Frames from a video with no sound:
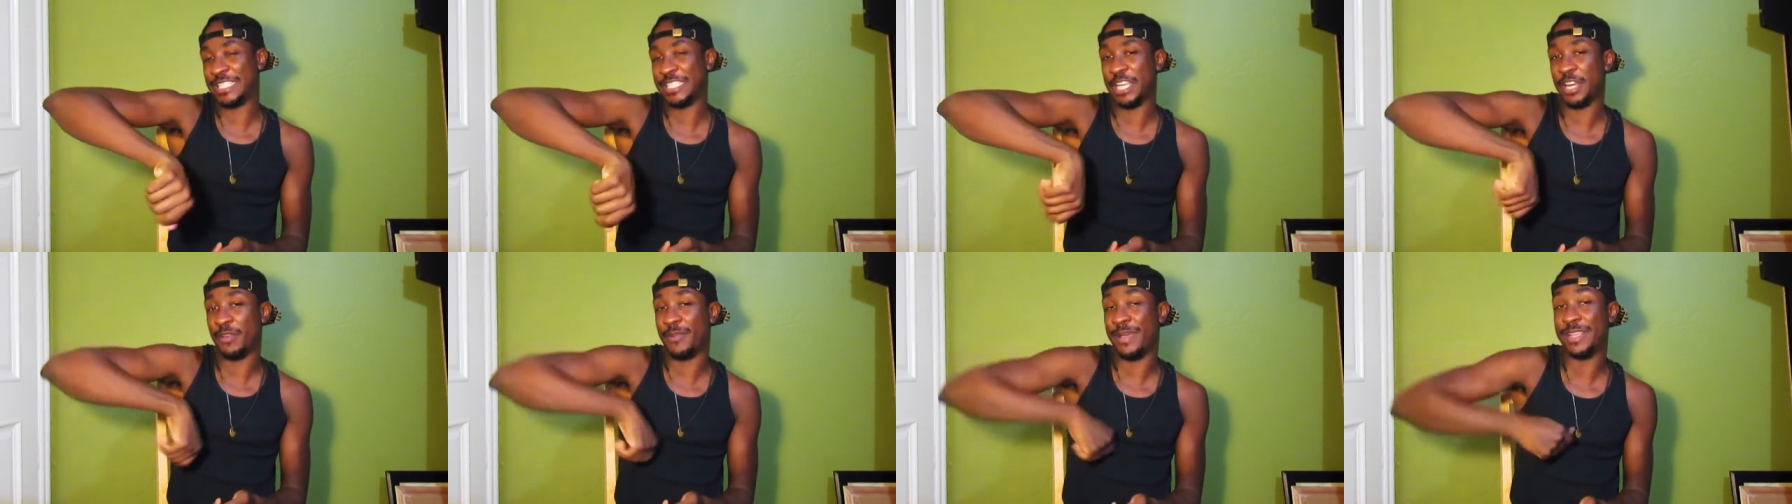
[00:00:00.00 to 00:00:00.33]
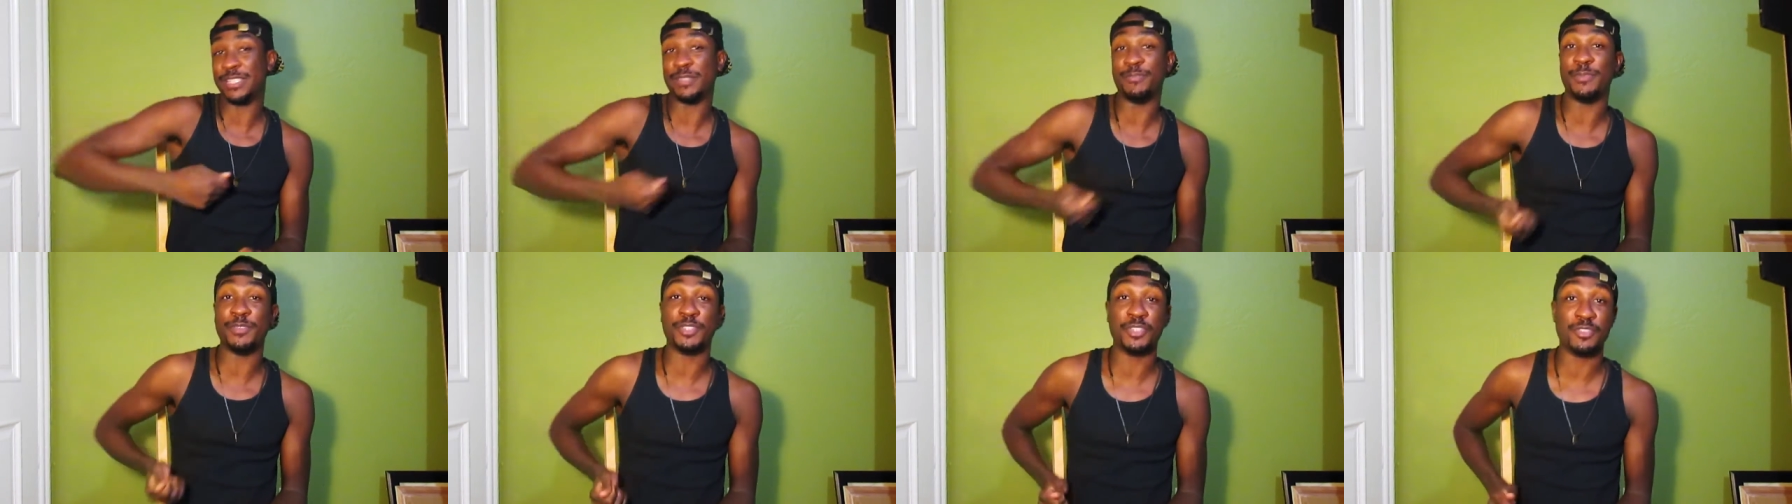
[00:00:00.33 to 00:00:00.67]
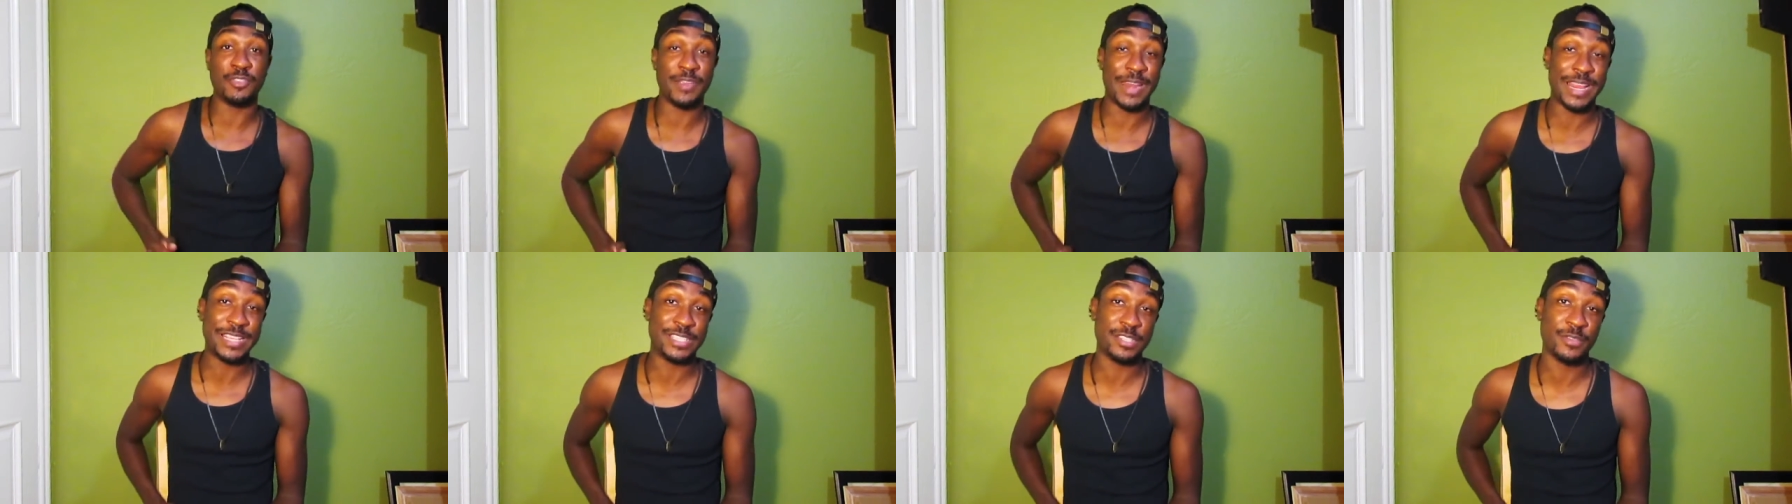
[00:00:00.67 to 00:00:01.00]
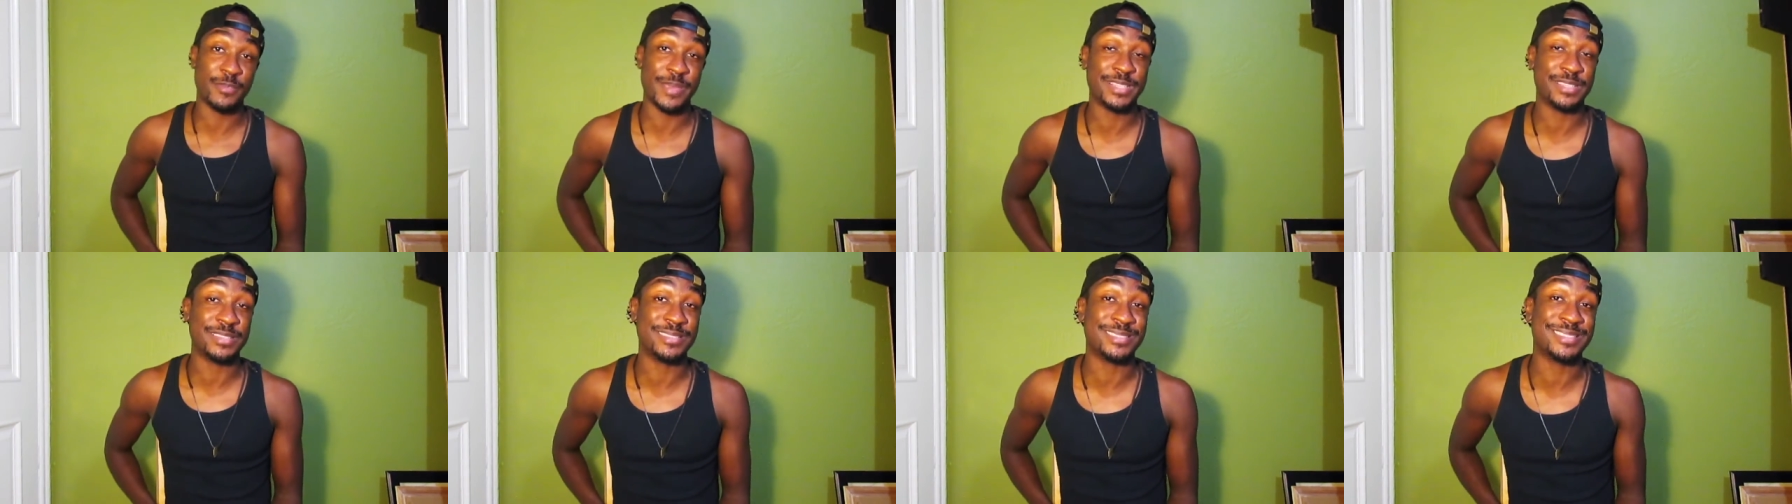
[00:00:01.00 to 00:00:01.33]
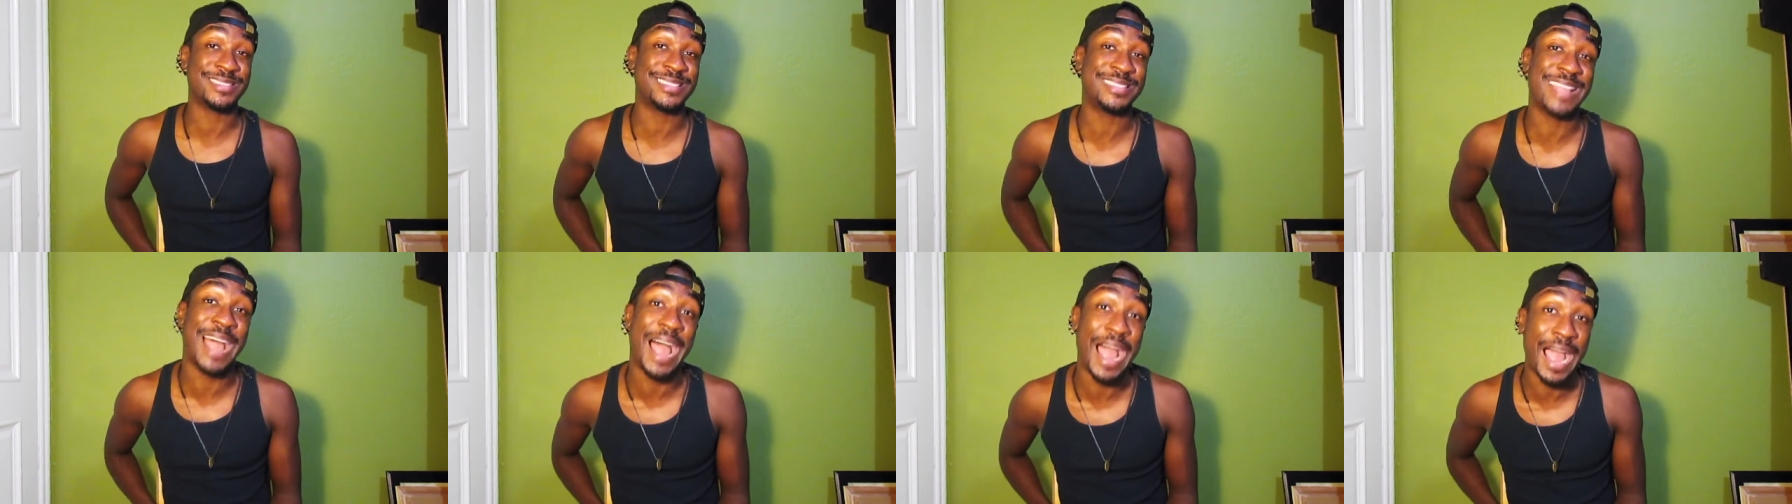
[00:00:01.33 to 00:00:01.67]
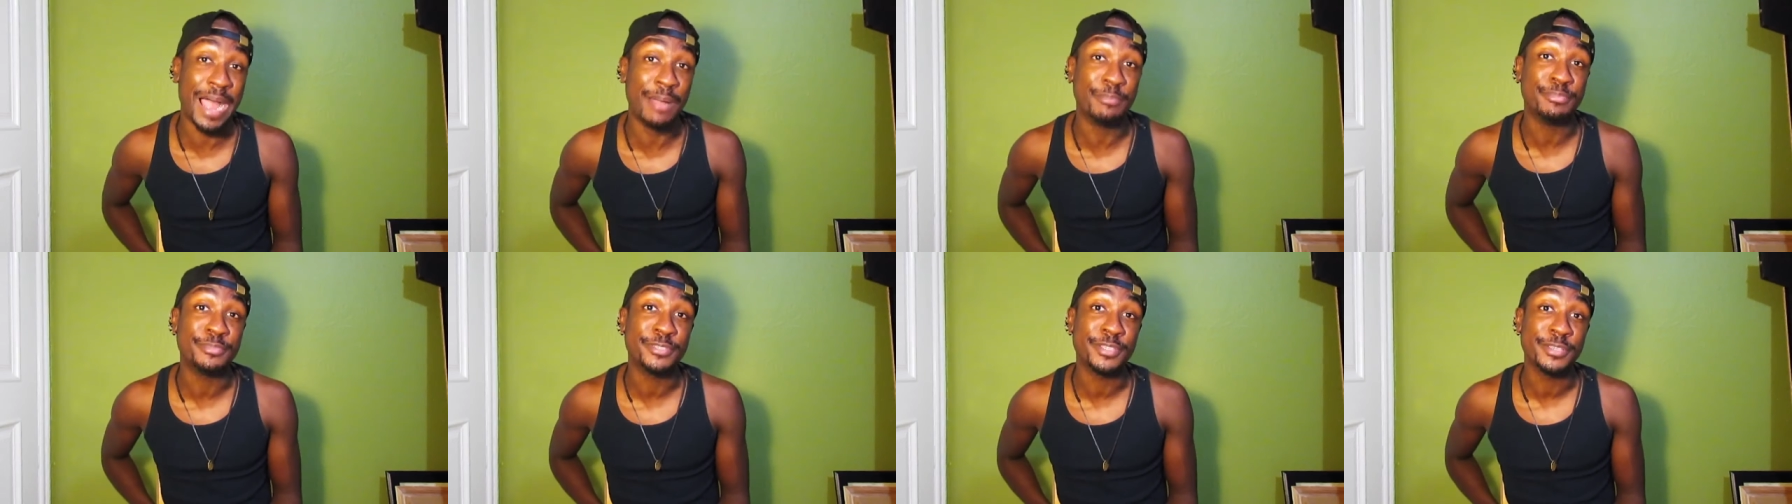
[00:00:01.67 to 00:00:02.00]
generation, but you know that generation
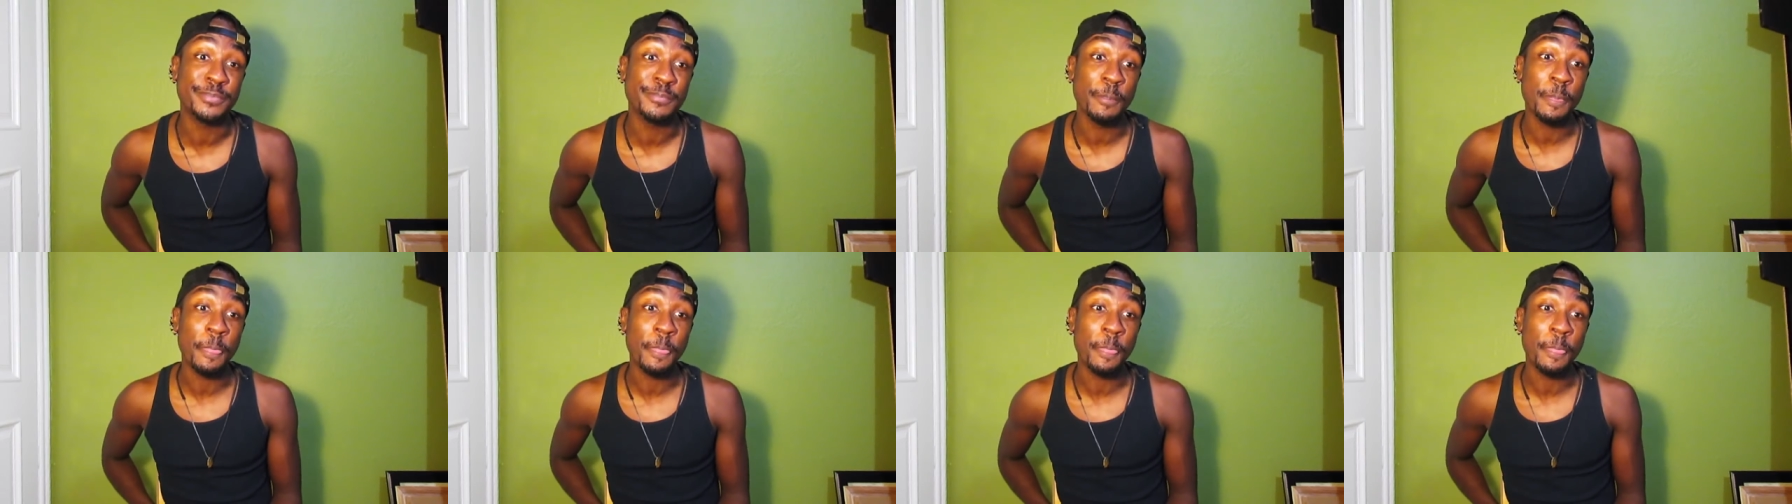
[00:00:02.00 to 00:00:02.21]
stopped.